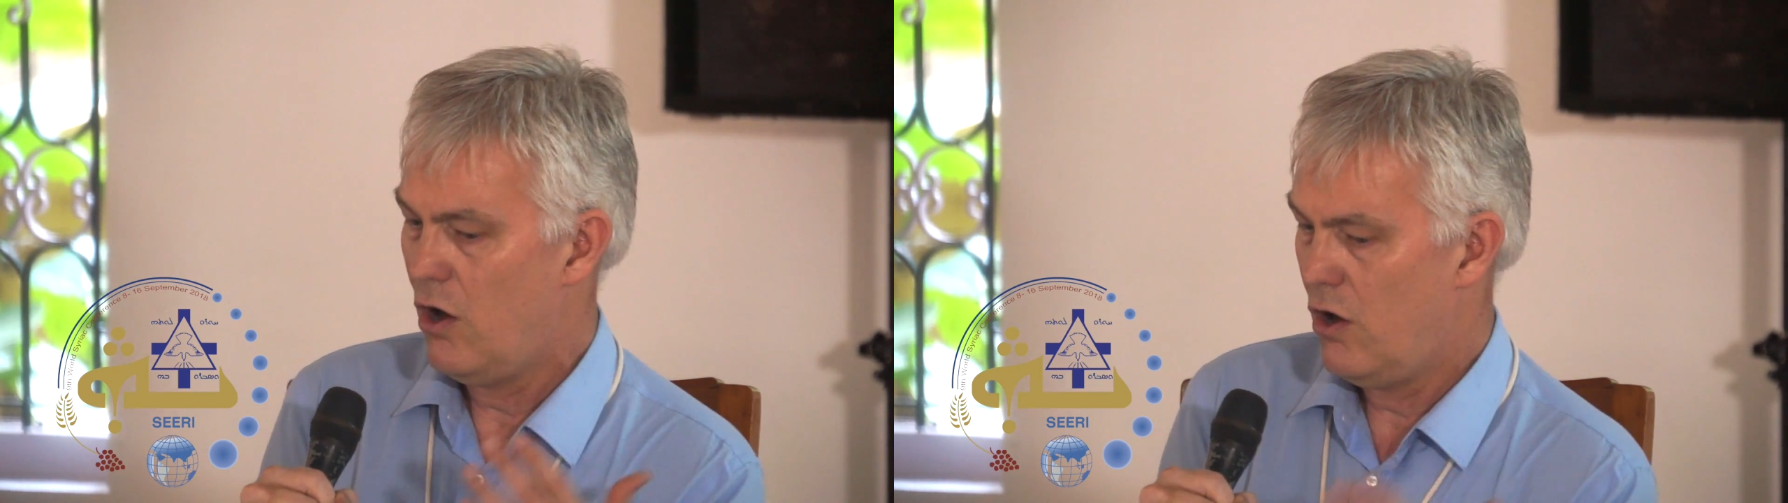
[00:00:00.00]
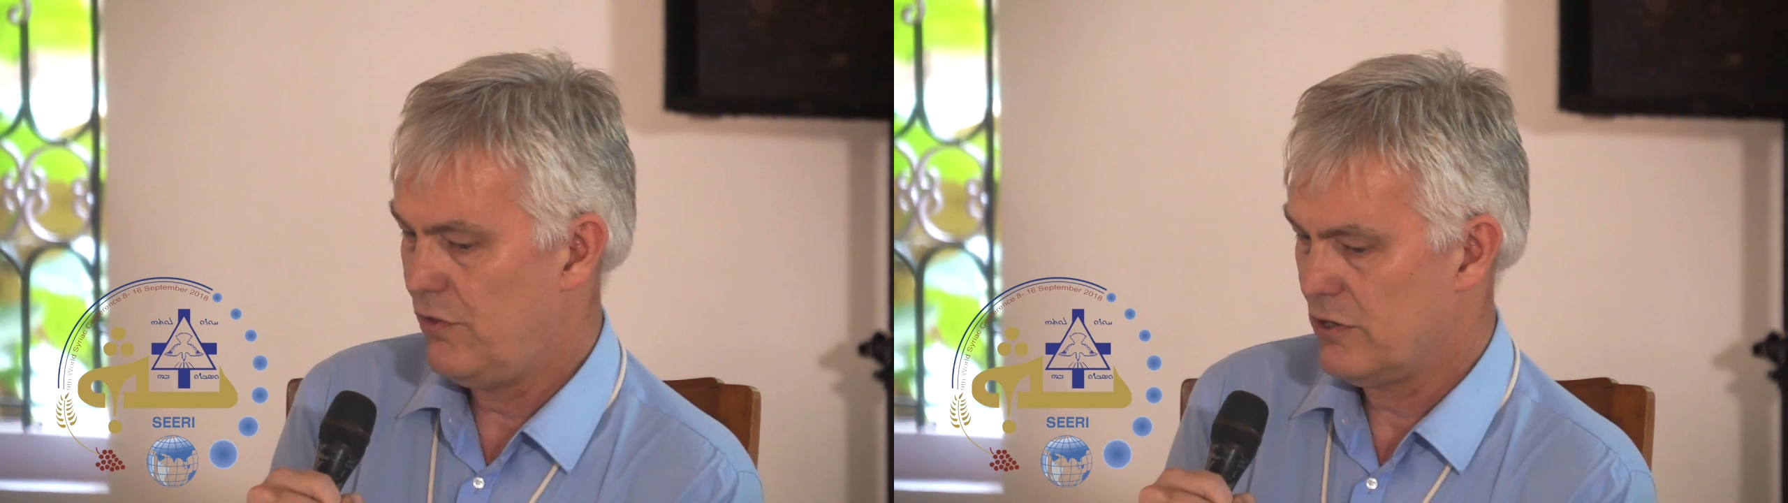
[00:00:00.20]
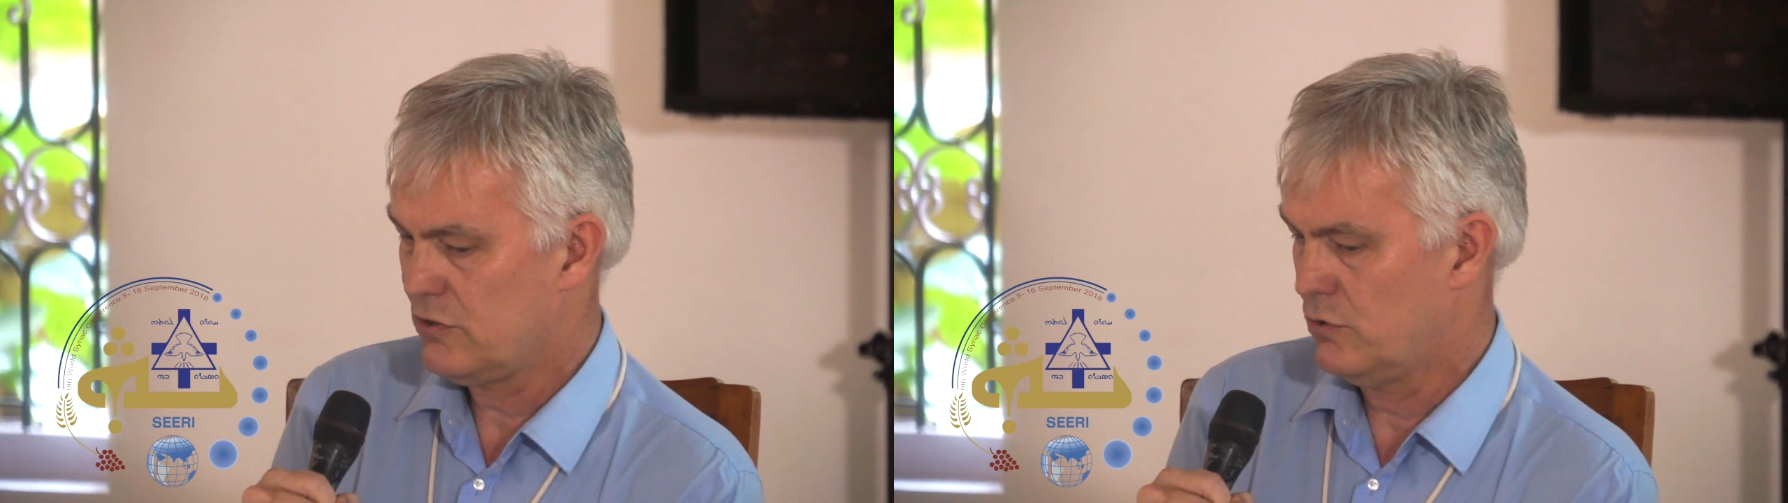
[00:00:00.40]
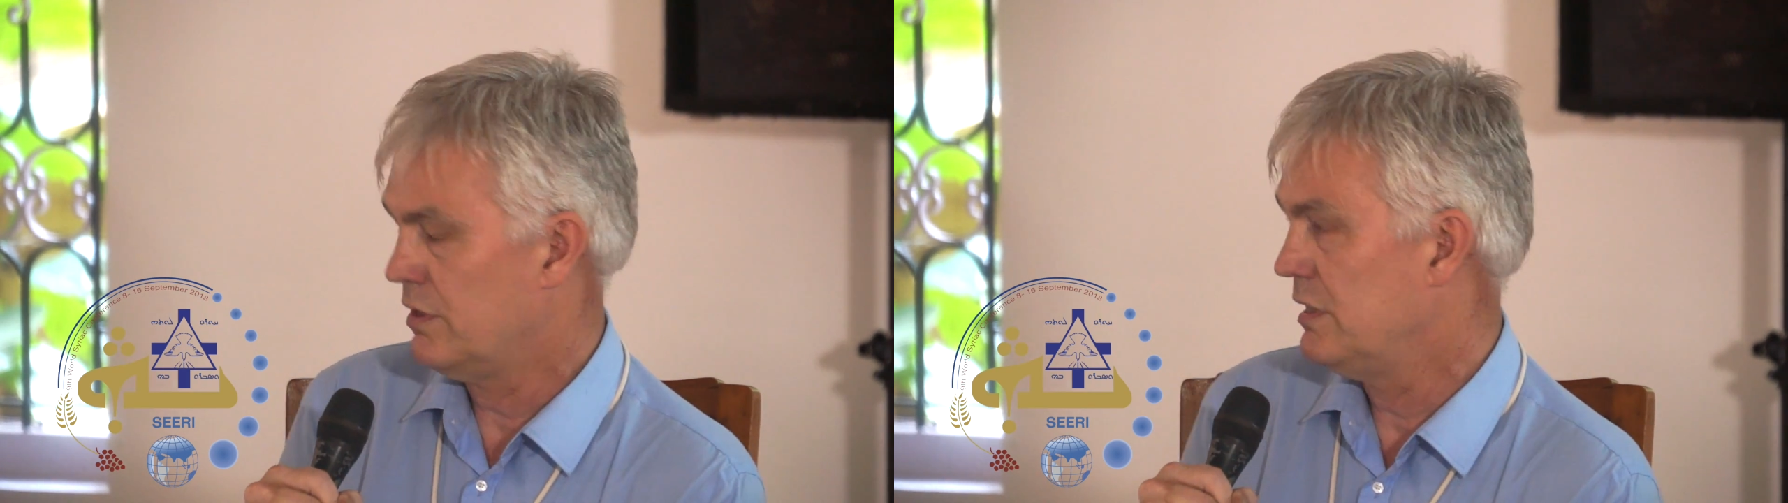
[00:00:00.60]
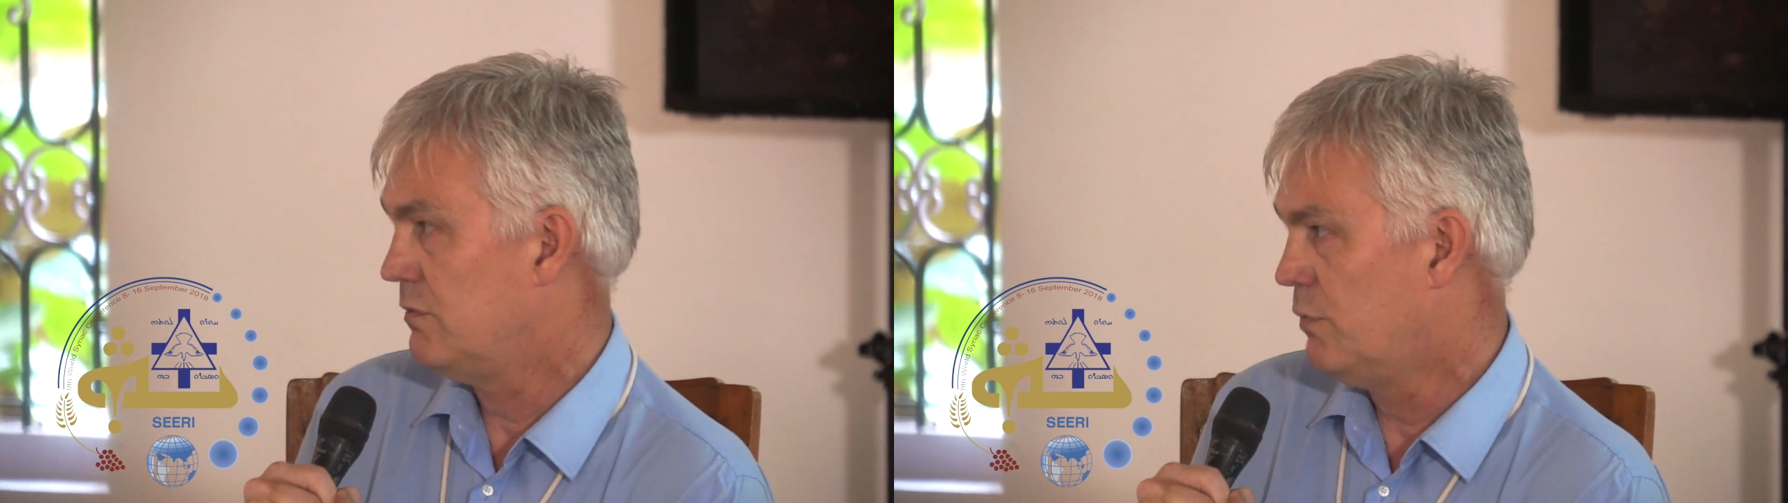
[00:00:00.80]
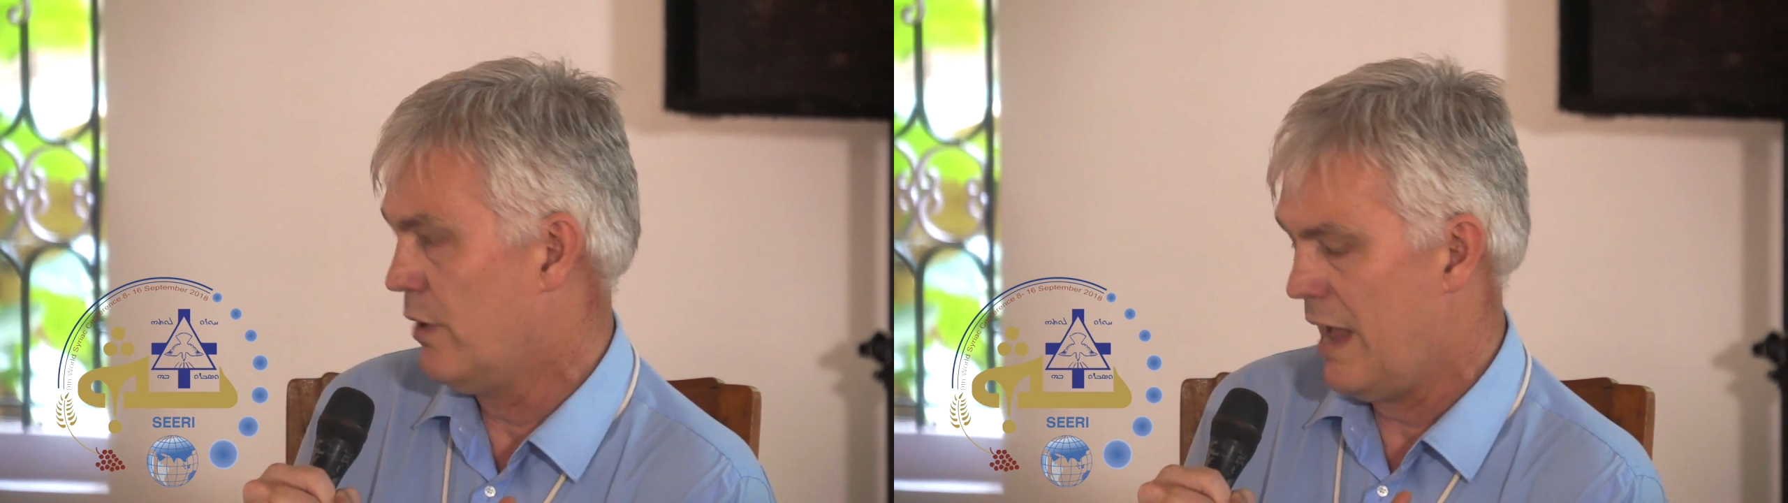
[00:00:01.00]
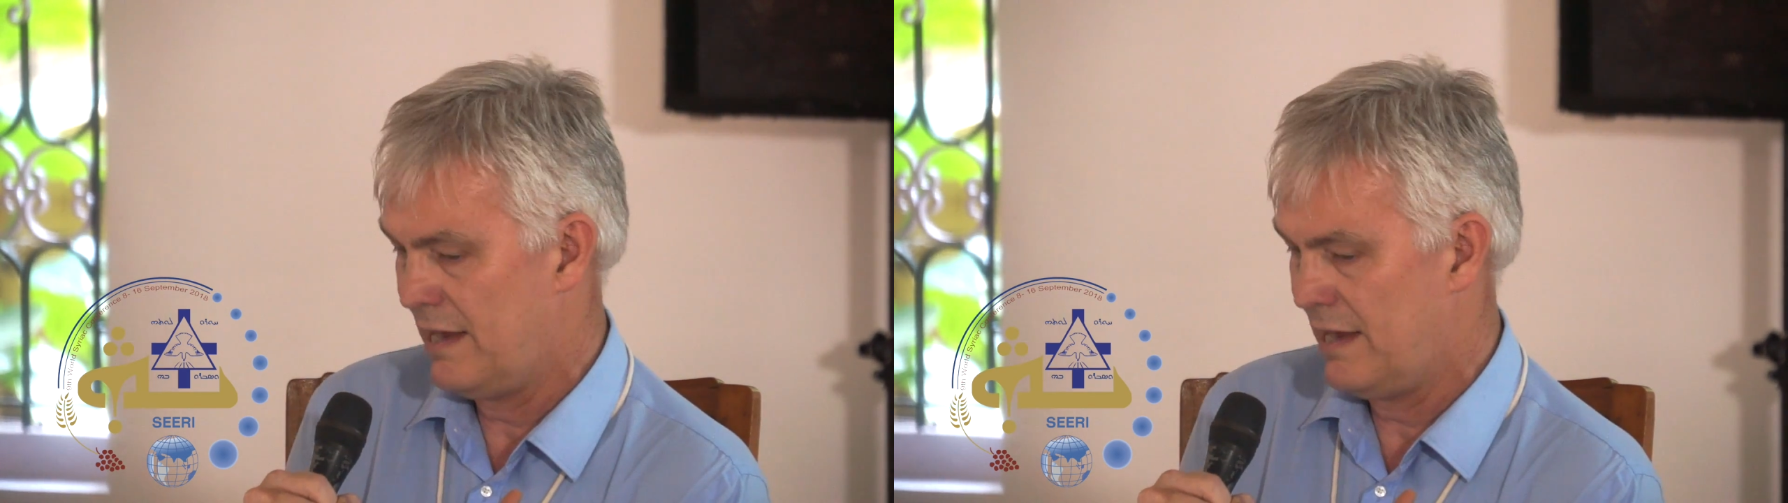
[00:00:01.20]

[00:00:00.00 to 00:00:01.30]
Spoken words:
other stories were